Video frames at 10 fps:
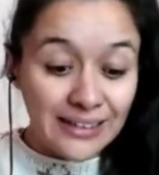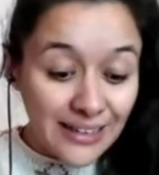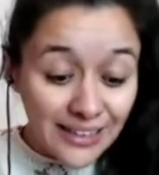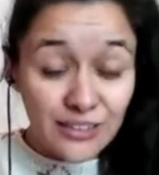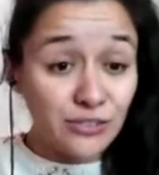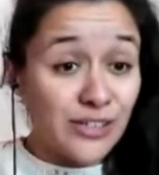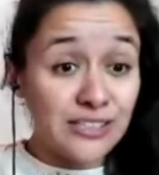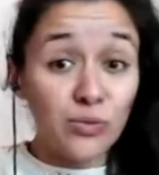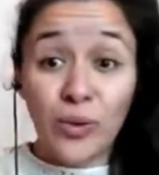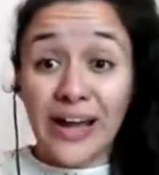That is the
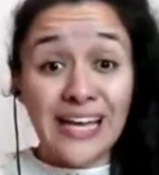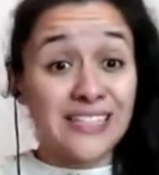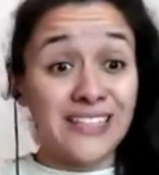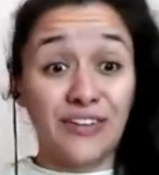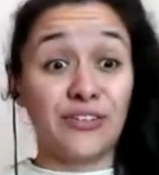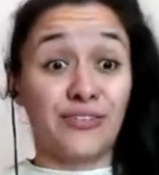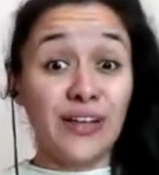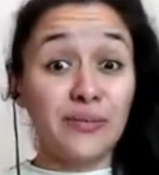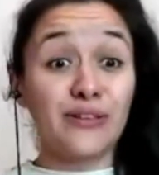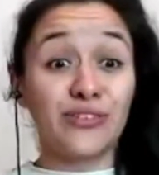reason why in
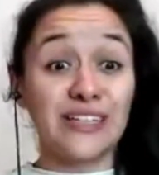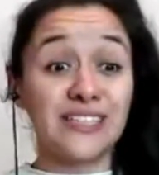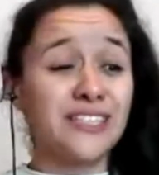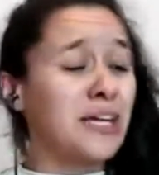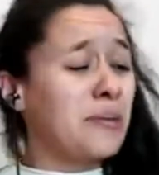self-development, for instance,